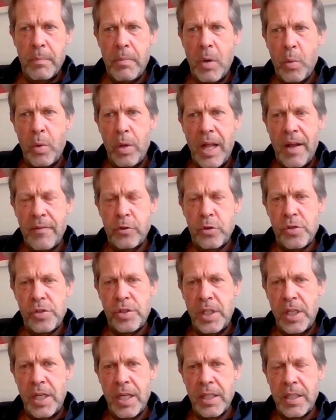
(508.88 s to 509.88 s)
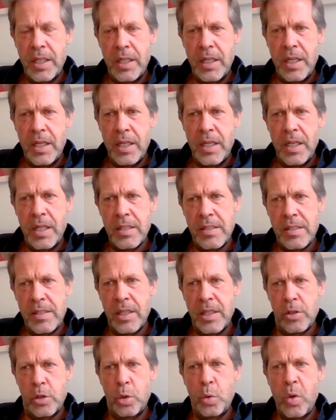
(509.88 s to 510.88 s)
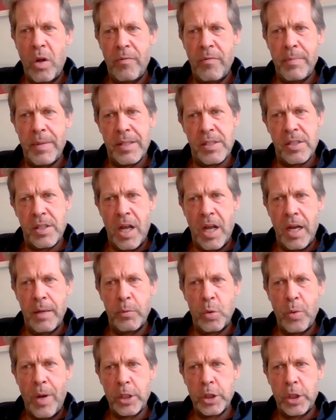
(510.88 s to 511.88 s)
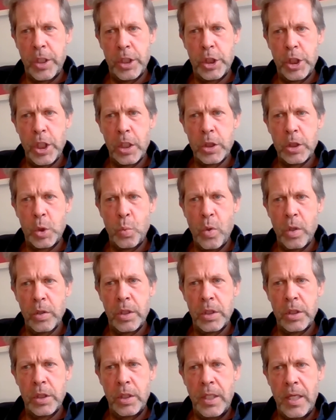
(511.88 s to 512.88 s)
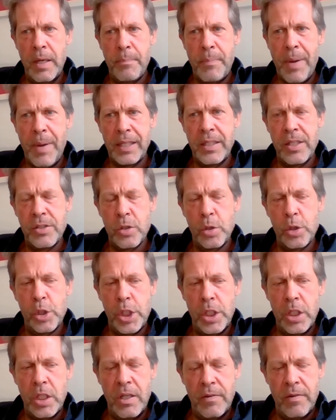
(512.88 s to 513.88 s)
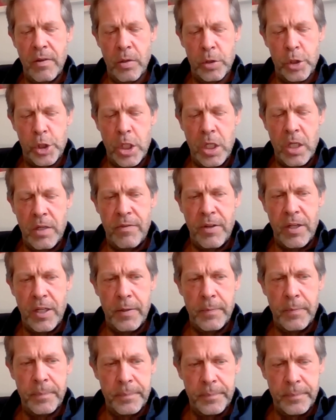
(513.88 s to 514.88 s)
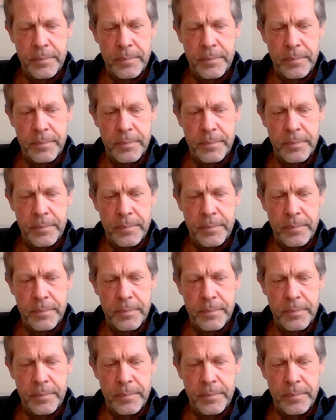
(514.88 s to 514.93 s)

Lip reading: but we'll have to see it in 6 to 12 months' time to actually judge what the impact is on GDV.